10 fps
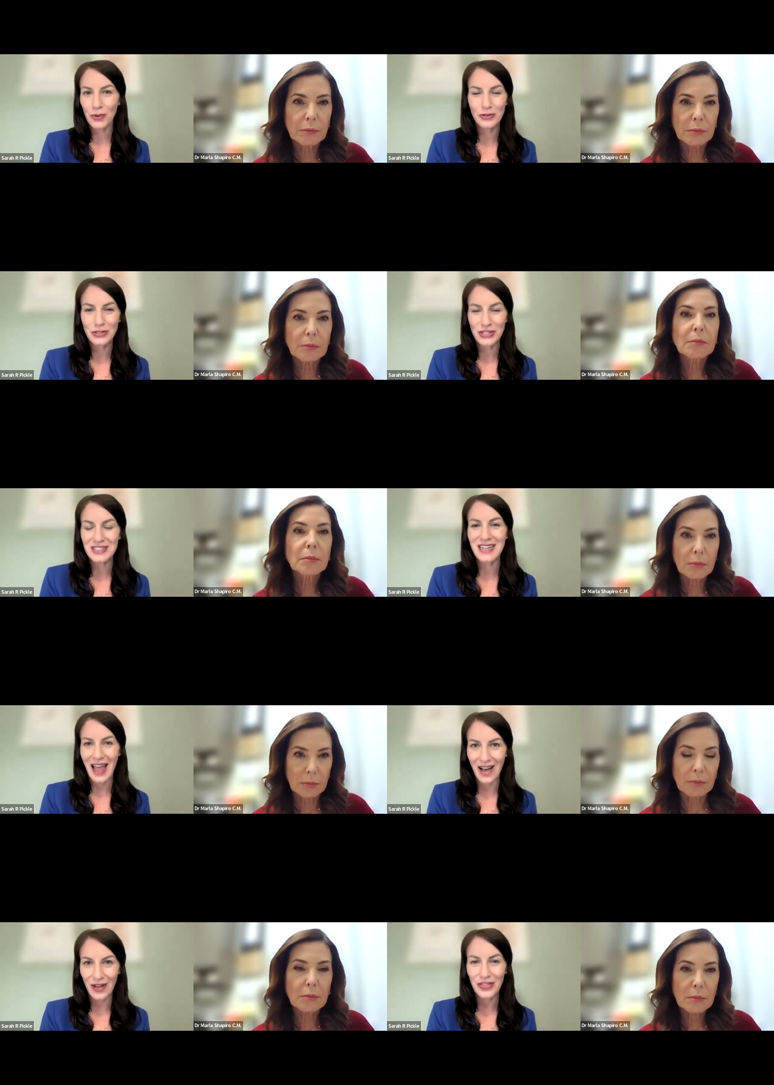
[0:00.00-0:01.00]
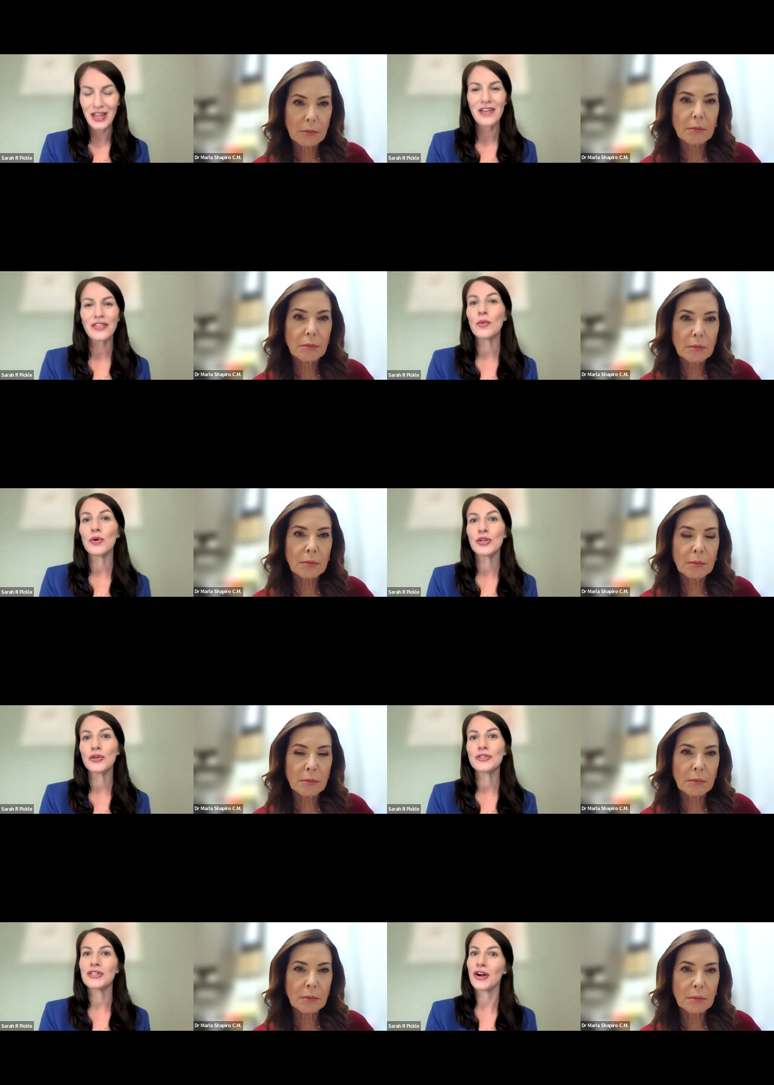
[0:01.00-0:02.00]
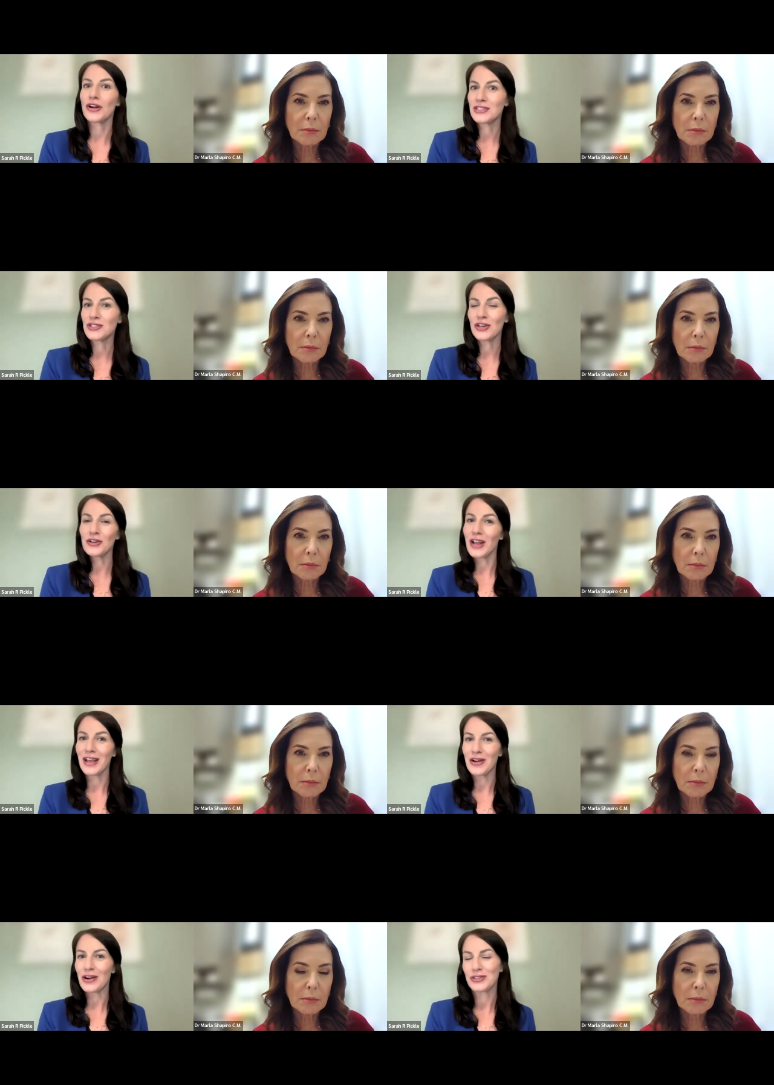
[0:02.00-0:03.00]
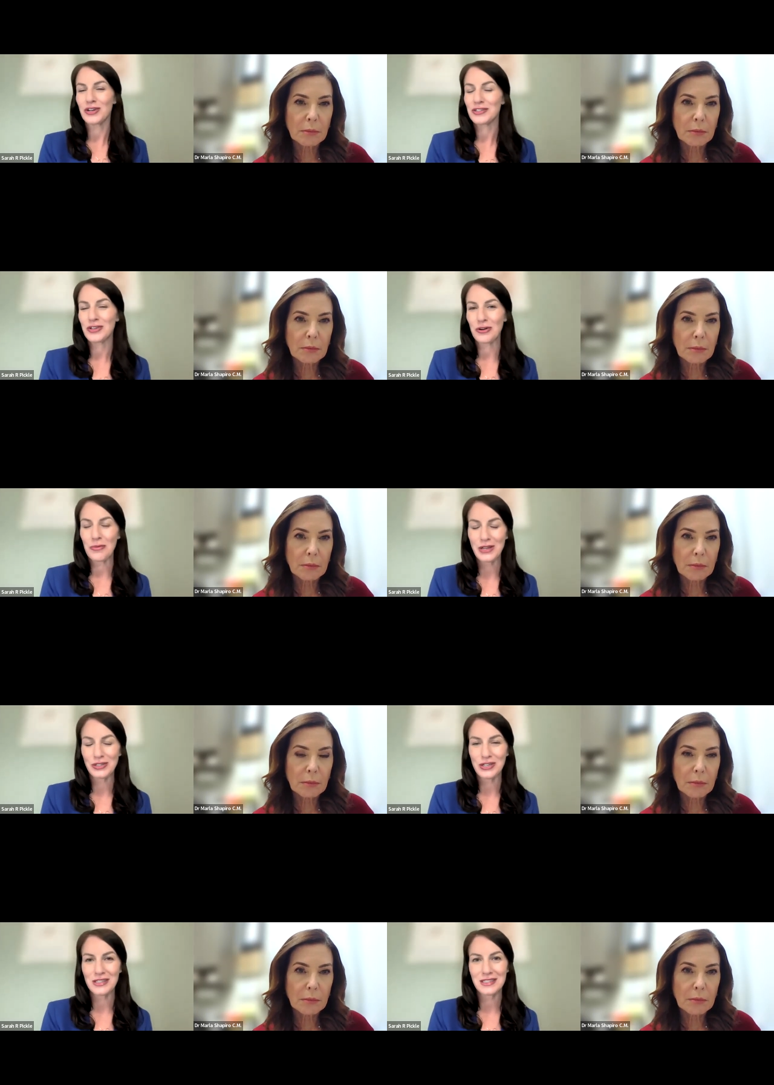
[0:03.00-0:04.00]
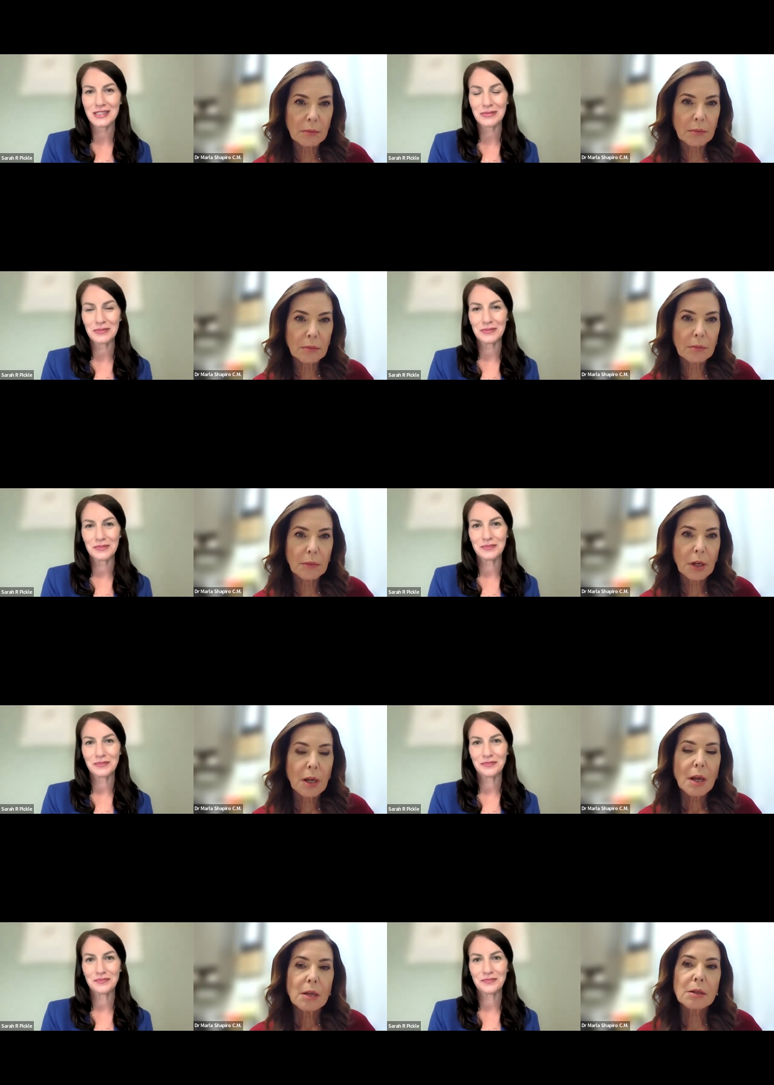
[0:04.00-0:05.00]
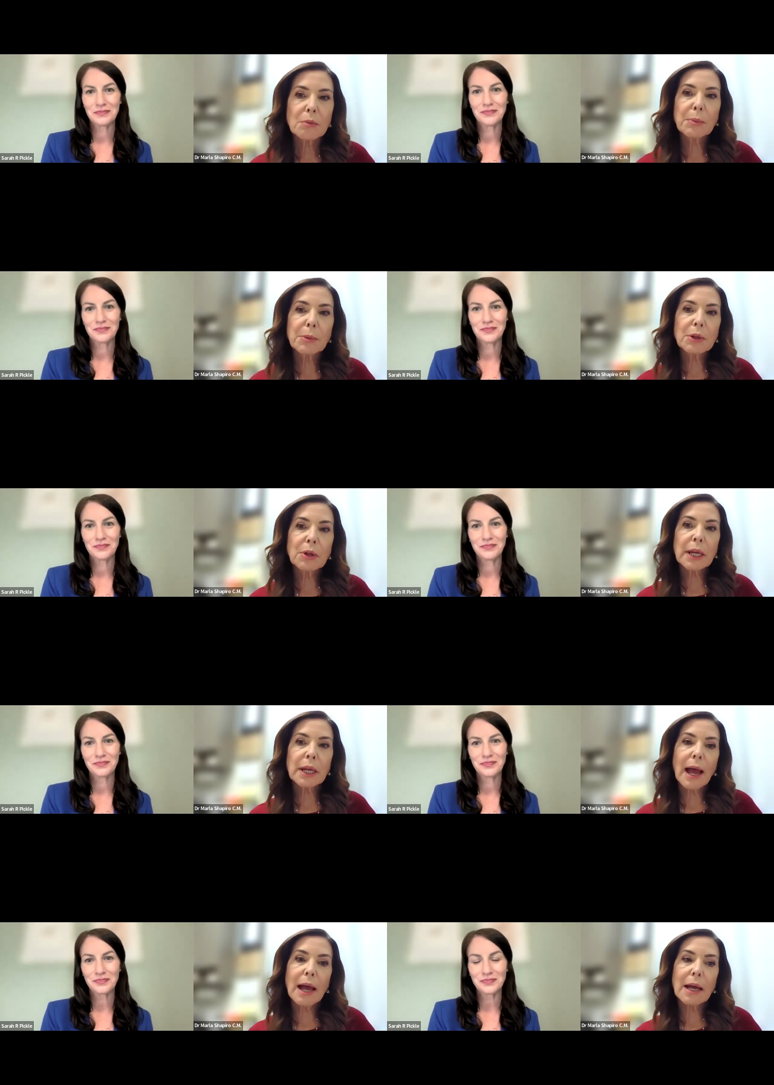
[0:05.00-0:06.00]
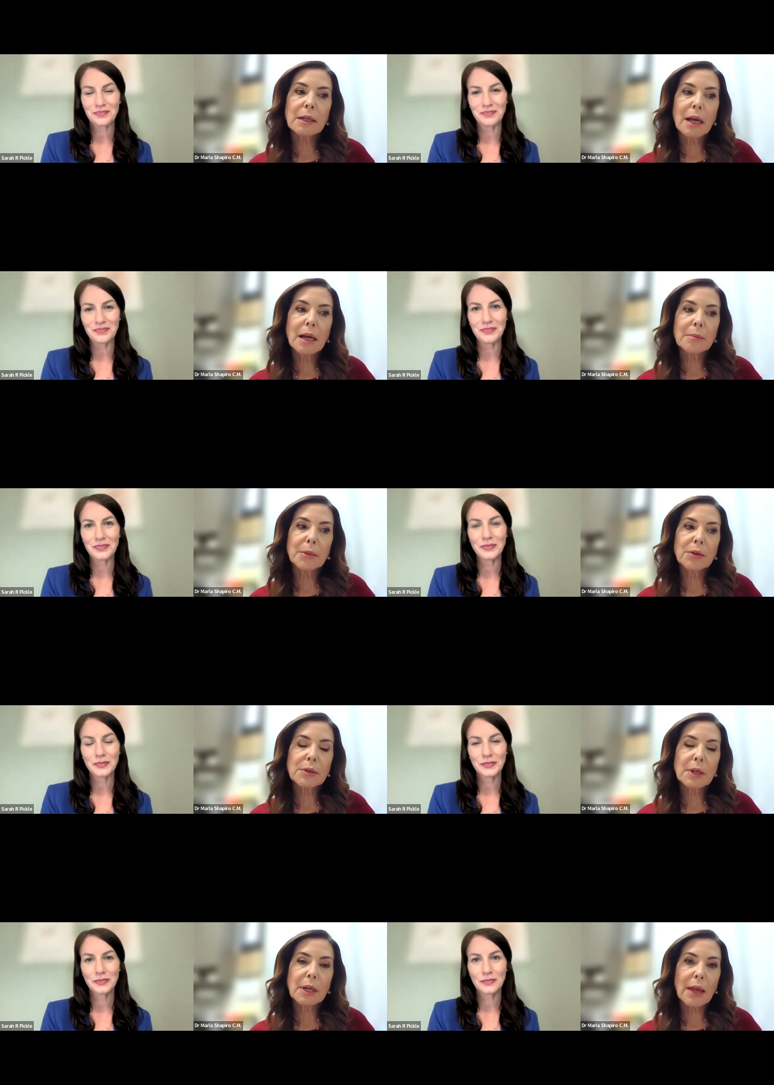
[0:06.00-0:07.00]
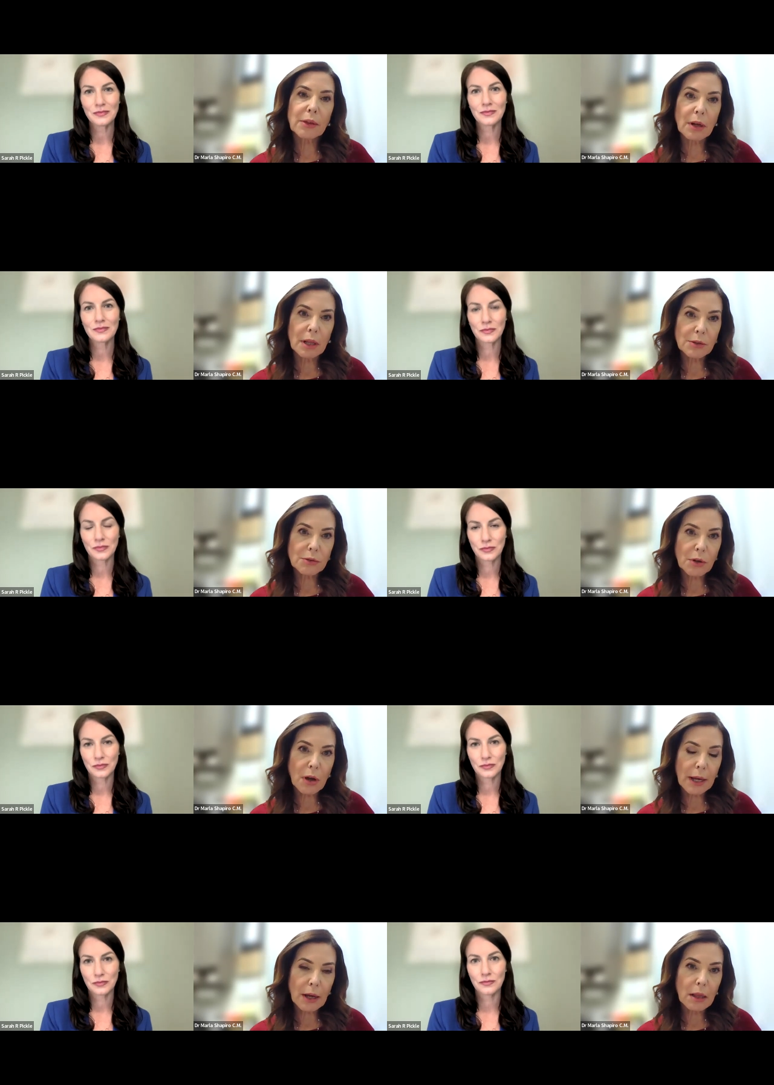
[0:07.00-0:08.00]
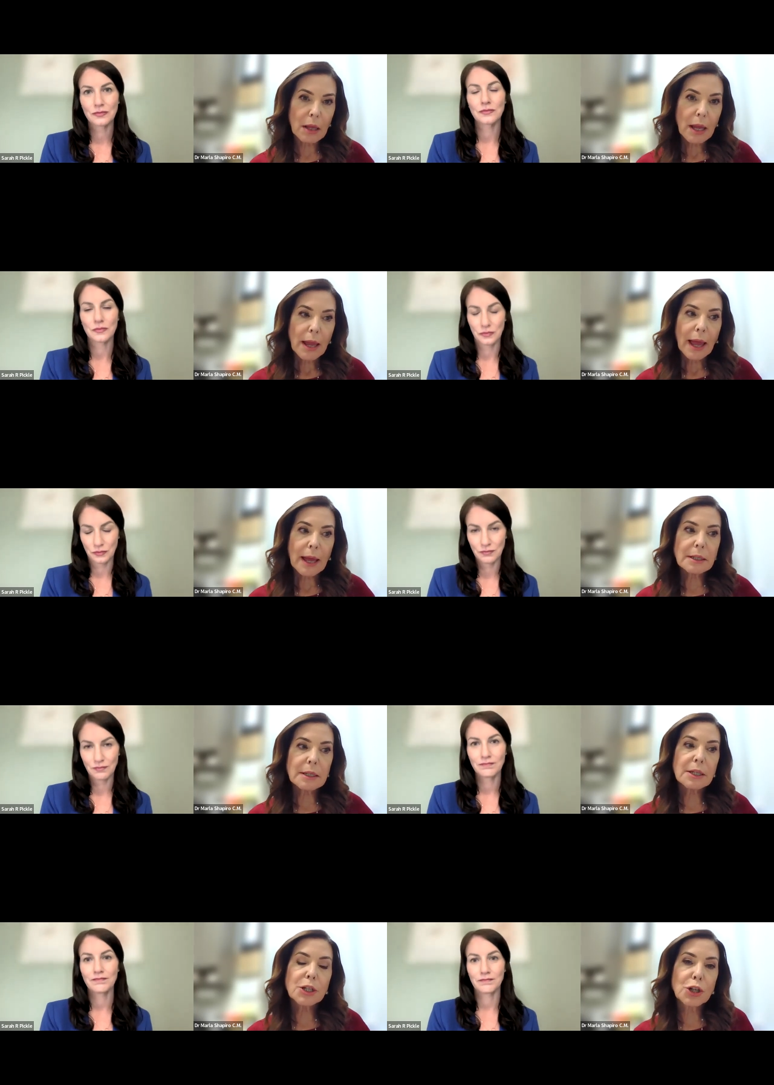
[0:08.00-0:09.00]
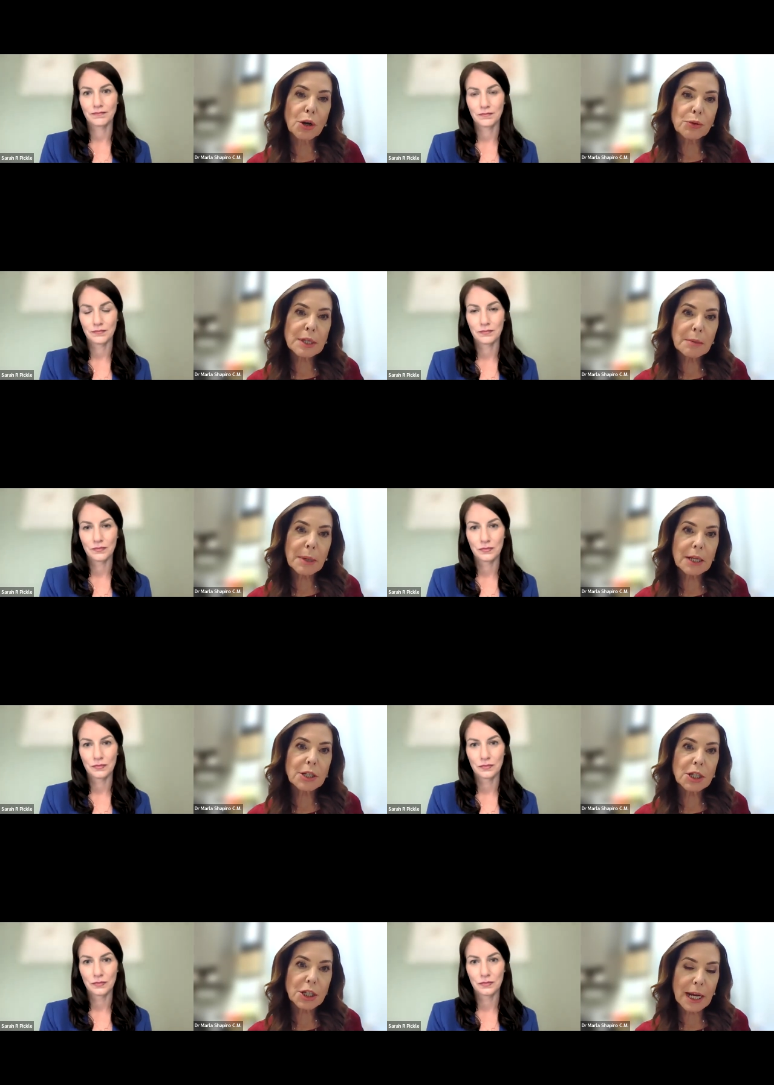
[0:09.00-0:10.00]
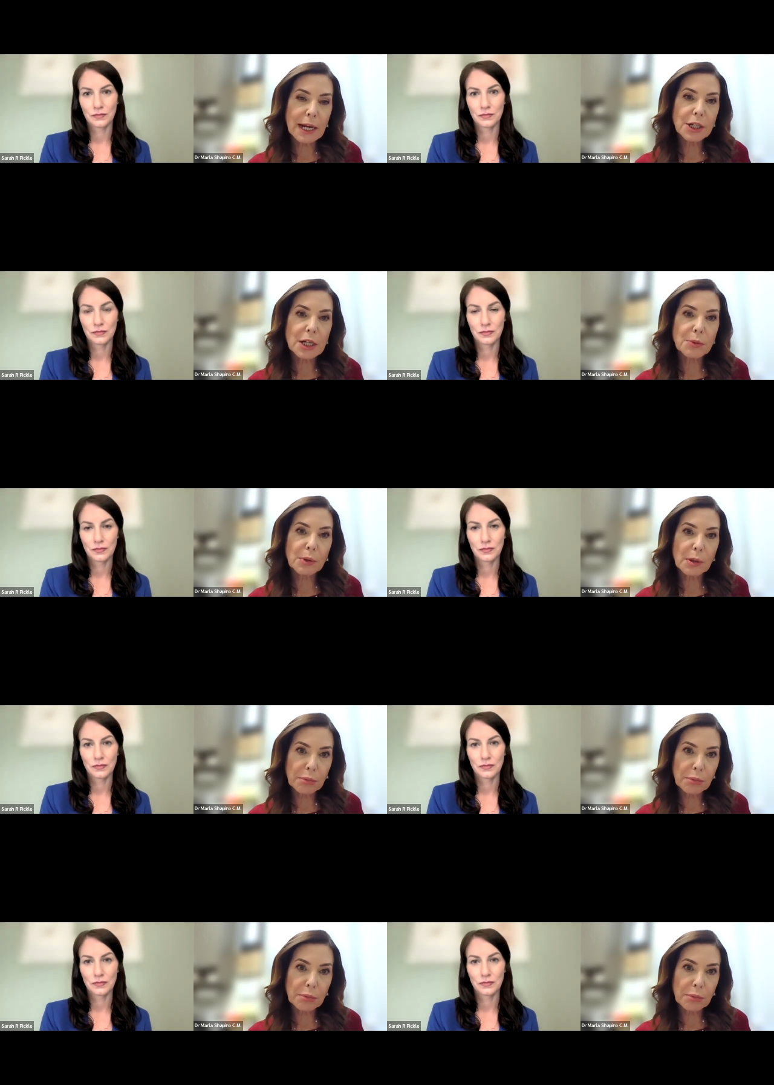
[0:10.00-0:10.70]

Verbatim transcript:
Speaker 1: approaches to health that we'll mm-hmm. use in our cisgender and our transgender patients? So when we're
Speaker 2: looking at um, using ethinyl estradiol, uh, does the dosing begin to change as we're